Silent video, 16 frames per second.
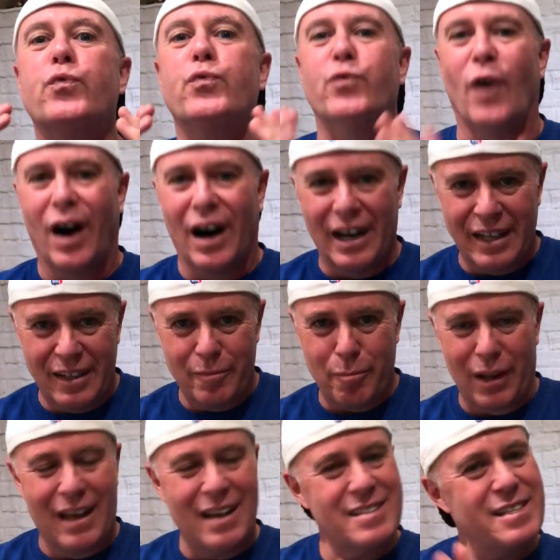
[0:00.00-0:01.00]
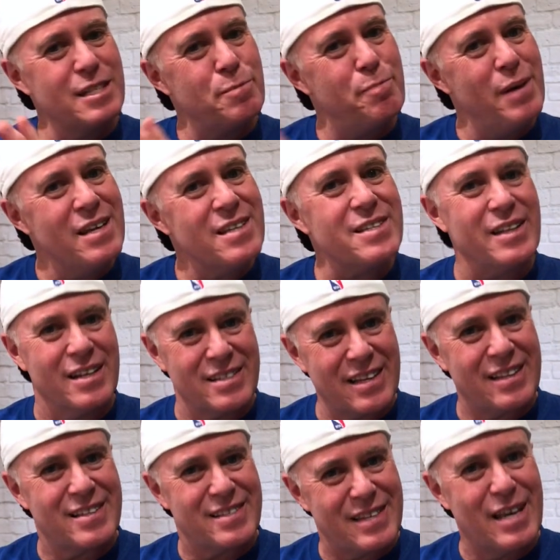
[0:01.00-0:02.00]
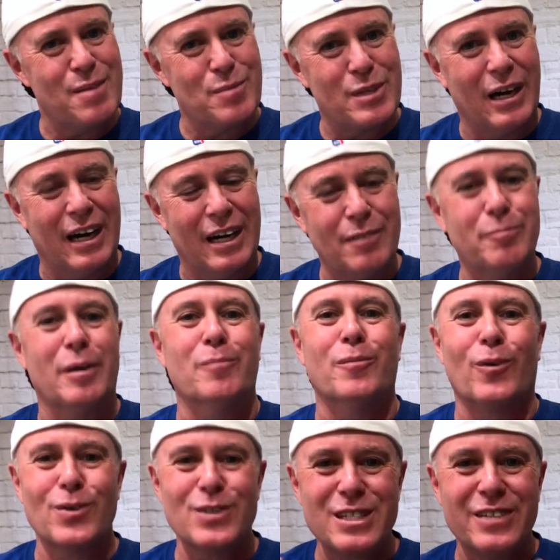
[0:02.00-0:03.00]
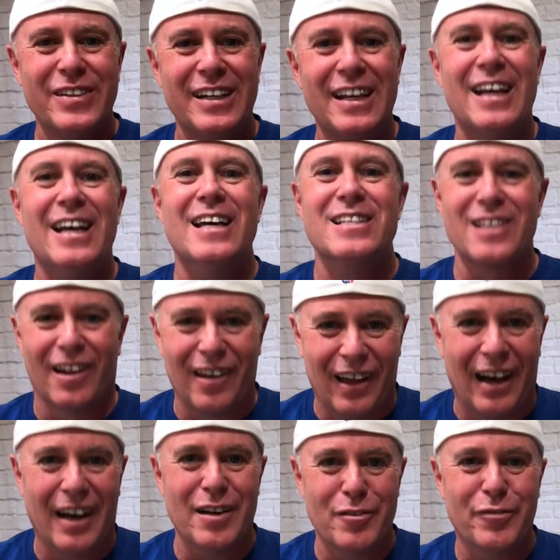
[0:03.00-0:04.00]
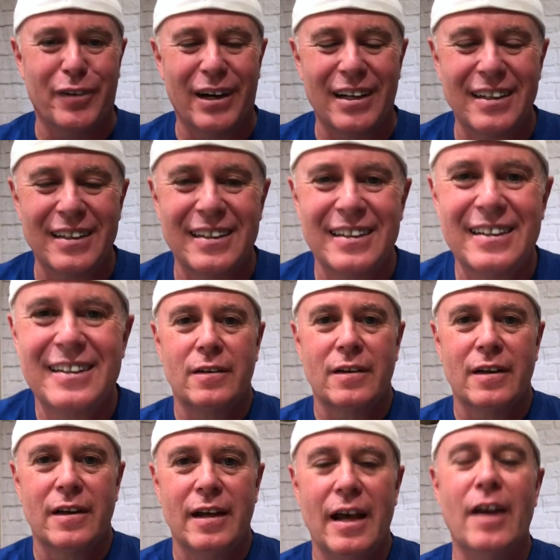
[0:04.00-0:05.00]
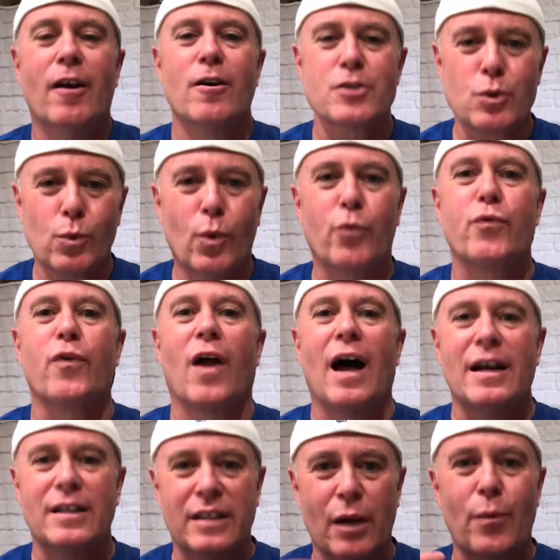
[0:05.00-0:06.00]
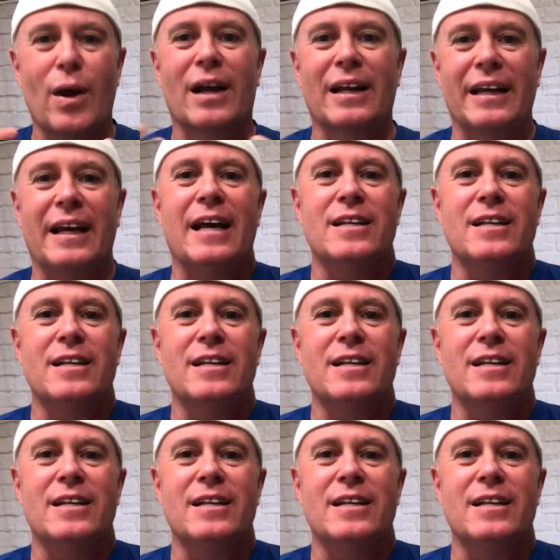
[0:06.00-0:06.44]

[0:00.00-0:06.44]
fun, plus it's business at the same time, but most of it is a lot of fun. And also we'll fly directly